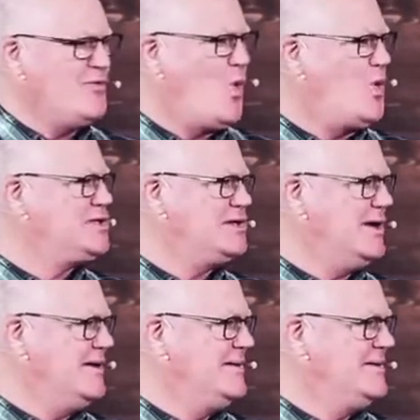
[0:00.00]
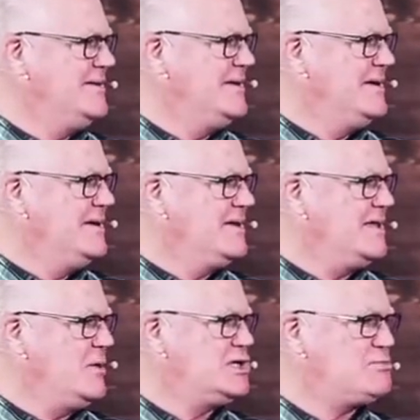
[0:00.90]
of water
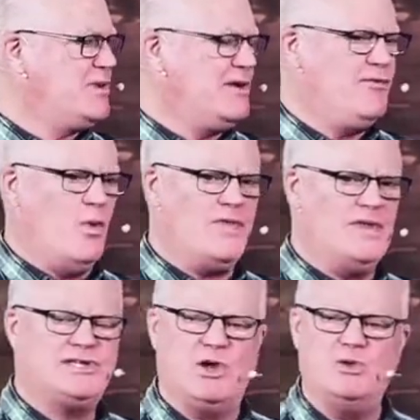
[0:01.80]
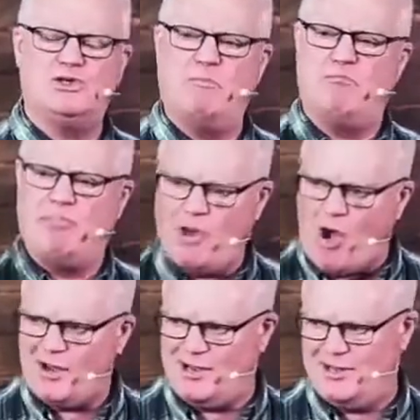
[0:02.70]
that would spring forth. And so to
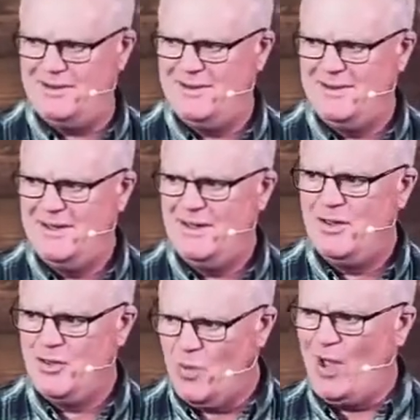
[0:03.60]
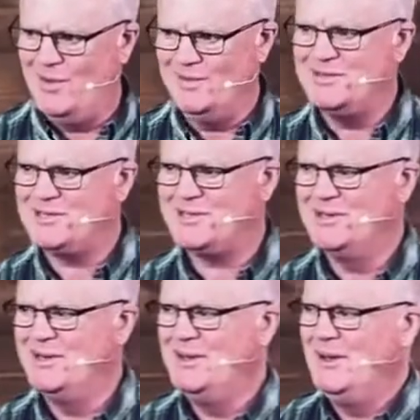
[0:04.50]
block the
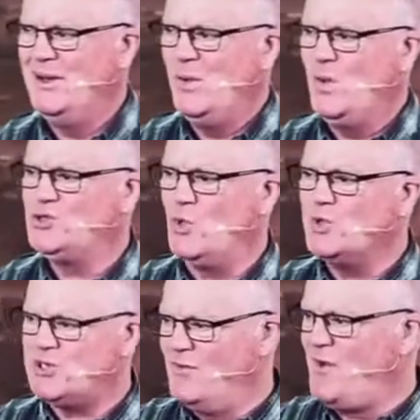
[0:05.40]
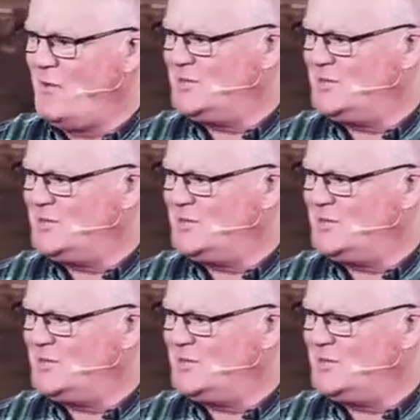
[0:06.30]
wells was also very